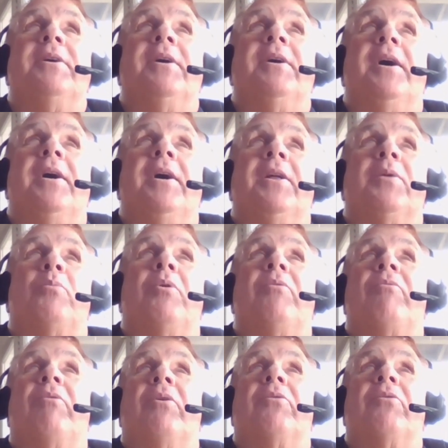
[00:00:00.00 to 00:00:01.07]
and the
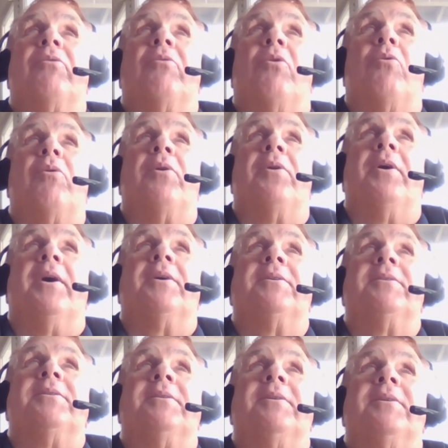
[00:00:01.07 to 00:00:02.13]
prefrontal
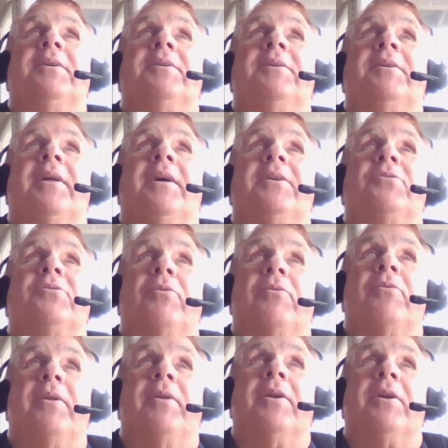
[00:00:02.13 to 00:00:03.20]
cortex. That sort
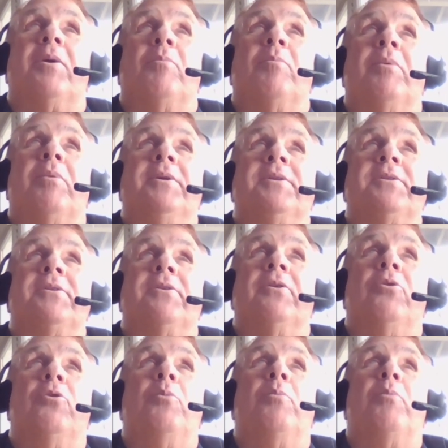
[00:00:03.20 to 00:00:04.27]
of then completes the
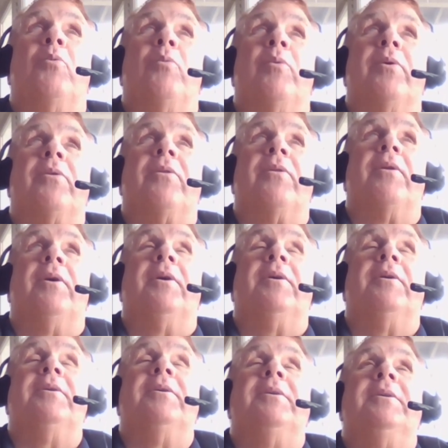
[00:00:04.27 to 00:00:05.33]
loop with
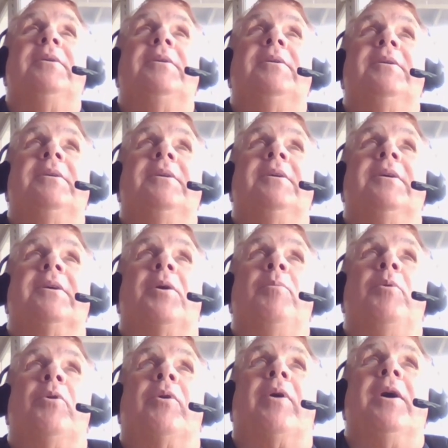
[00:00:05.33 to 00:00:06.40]

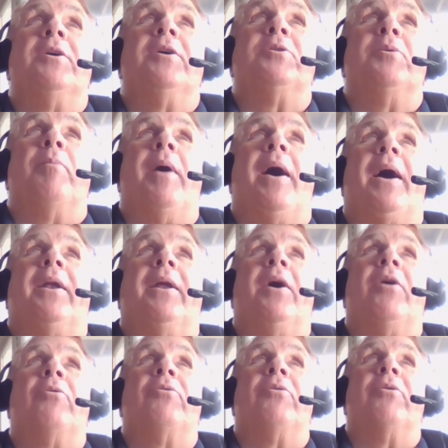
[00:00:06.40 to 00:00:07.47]
communication back
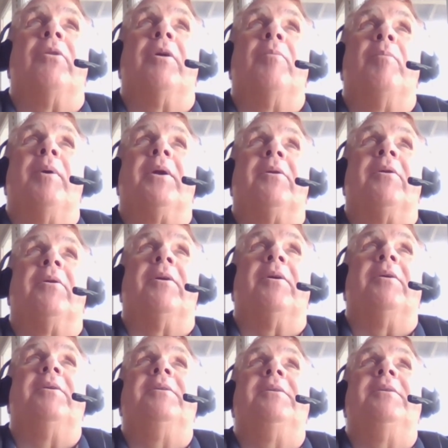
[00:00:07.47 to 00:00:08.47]
down to the amygdala